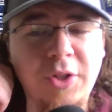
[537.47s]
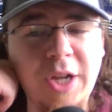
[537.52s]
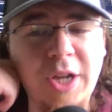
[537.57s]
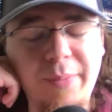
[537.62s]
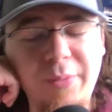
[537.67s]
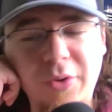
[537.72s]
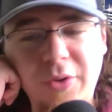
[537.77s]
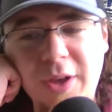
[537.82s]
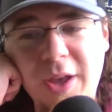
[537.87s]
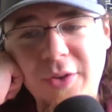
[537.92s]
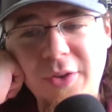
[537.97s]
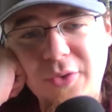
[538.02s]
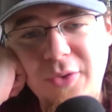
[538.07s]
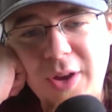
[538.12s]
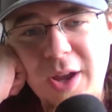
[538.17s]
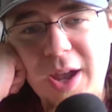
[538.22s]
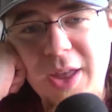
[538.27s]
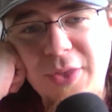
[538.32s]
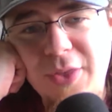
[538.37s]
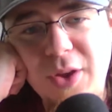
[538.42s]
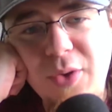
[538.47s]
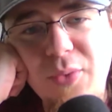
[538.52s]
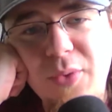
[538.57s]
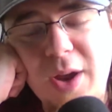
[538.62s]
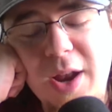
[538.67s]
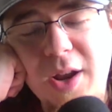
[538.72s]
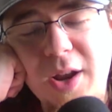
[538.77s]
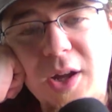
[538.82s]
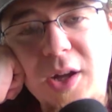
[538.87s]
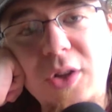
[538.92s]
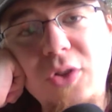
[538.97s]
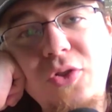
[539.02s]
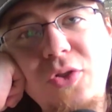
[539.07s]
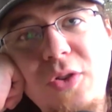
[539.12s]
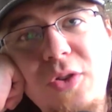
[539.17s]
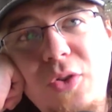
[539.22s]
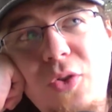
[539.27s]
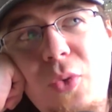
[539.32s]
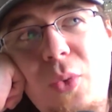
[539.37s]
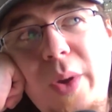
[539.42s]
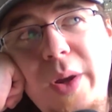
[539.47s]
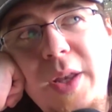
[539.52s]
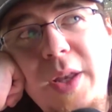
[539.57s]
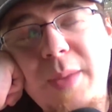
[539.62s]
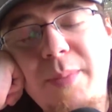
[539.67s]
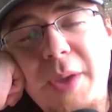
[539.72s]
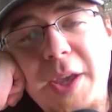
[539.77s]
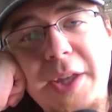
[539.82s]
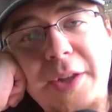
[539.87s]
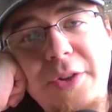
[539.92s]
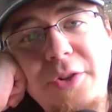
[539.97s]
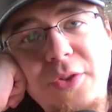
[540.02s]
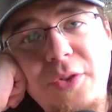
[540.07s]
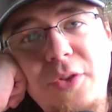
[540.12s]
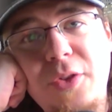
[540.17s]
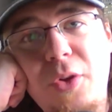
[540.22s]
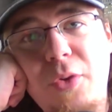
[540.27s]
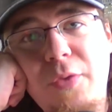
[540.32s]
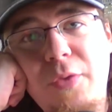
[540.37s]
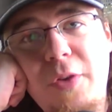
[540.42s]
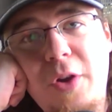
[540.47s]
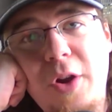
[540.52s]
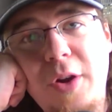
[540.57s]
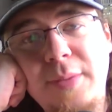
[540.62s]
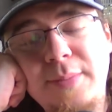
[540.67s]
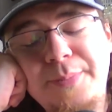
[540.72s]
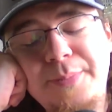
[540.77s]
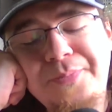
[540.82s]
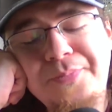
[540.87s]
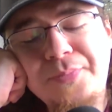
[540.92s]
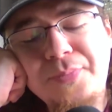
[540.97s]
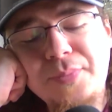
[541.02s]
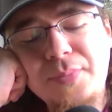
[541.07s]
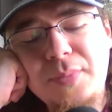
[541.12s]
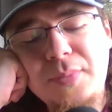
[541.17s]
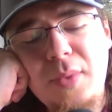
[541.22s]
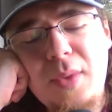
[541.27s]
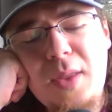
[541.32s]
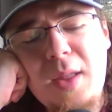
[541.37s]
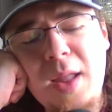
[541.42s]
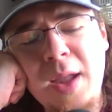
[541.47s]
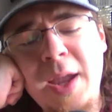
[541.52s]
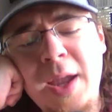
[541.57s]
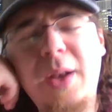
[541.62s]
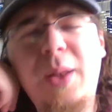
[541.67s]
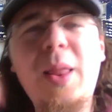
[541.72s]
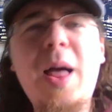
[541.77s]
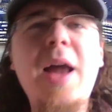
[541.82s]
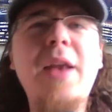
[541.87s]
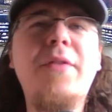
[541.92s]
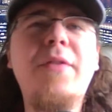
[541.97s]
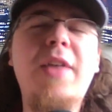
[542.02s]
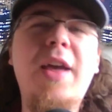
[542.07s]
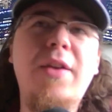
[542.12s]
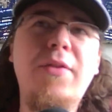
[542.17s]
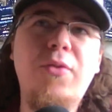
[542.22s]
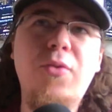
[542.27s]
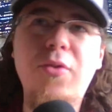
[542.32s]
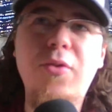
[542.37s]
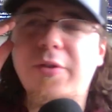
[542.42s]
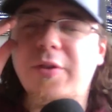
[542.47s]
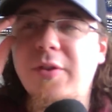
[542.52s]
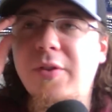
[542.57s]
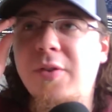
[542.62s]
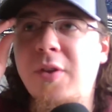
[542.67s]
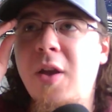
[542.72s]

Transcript: yesterday, I think we're at 120 pages so far. And a lot of that, of course, is